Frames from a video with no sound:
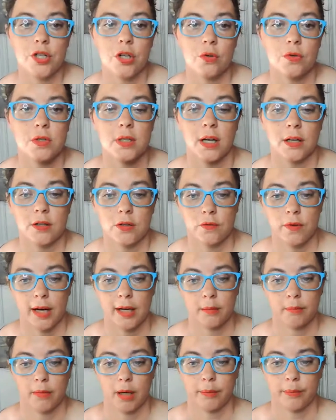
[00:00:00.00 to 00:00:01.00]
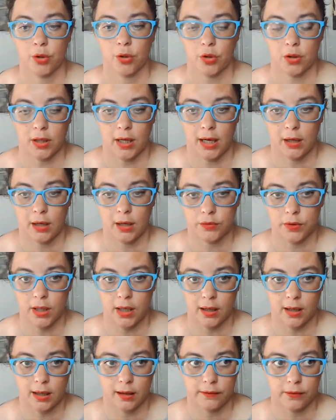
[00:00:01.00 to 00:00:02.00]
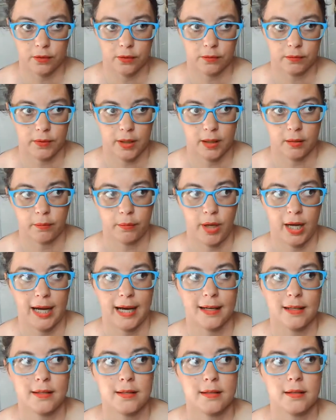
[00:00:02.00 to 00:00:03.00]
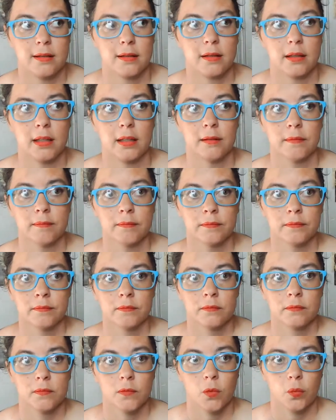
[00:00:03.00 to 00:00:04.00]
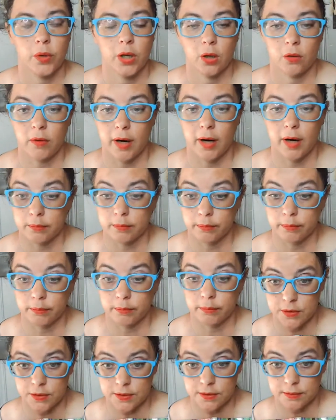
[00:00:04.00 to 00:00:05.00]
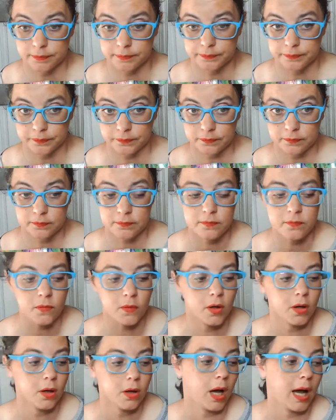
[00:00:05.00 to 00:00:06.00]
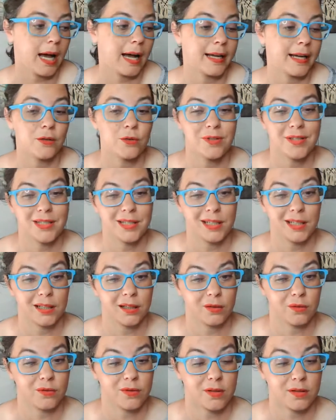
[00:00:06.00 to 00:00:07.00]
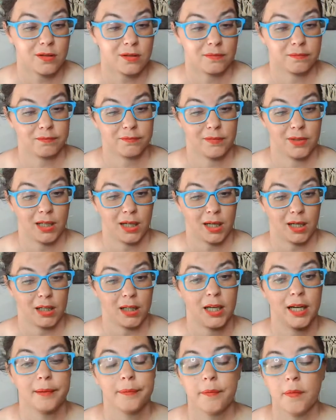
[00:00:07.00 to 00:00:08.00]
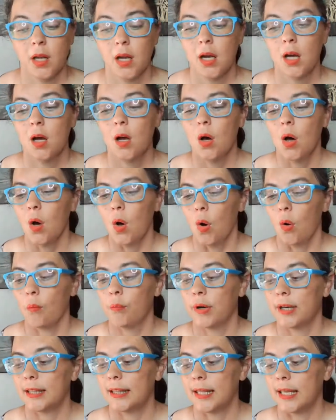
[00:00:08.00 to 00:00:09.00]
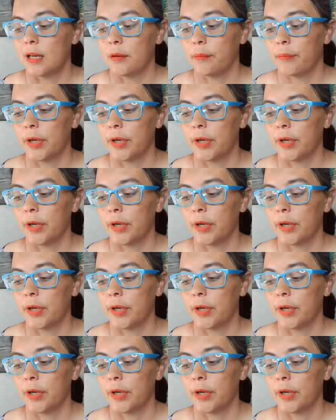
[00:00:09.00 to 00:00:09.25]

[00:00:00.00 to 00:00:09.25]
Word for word: I chose not to write in my book. I will not ever get past the we don't write in books. I use sticky notes, not gonna lie. But the